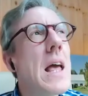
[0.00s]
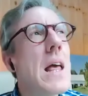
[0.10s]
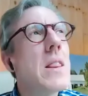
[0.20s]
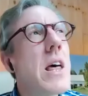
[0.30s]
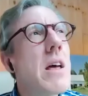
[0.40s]

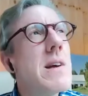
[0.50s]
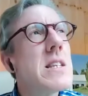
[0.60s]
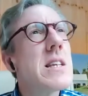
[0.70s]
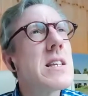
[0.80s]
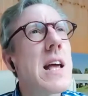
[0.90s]
there is
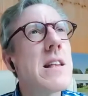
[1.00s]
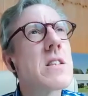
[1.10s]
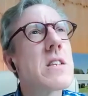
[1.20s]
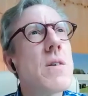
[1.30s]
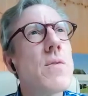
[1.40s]
this
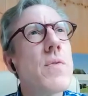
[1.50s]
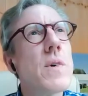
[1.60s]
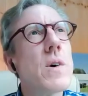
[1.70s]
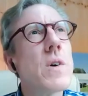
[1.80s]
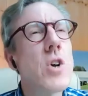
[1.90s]
sense of
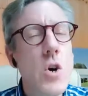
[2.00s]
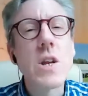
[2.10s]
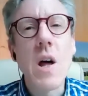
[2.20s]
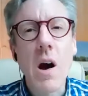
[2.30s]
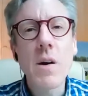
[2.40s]
good
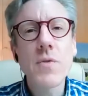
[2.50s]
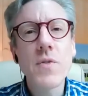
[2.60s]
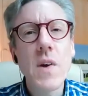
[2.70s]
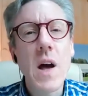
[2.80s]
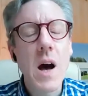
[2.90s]

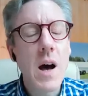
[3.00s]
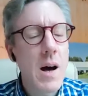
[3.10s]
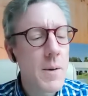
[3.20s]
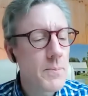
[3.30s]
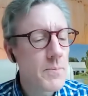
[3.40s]
enough.
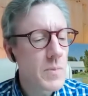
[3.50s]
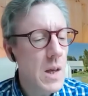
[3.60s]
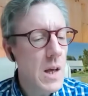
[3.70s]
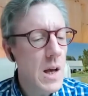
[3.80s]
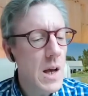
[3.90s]

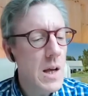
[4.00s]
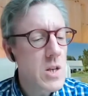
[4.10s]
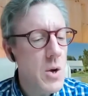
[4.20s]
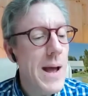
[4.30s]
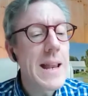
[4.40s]

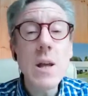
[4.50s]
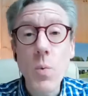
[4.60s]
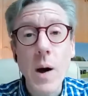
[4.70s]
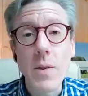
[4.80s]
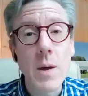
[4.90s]
So
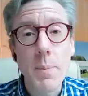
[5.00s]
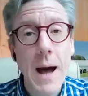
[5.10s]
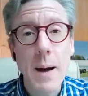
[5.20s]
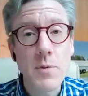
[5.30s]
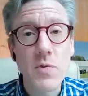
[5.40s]
anyone that
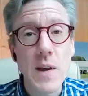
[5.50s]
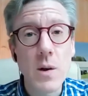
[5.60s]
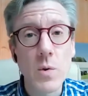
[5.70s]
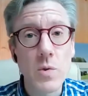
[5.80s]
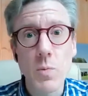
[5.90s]
perhaps
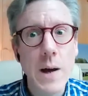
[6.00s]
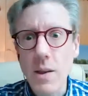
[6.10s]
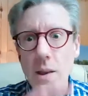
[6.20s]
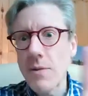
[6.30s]
feels, whether they've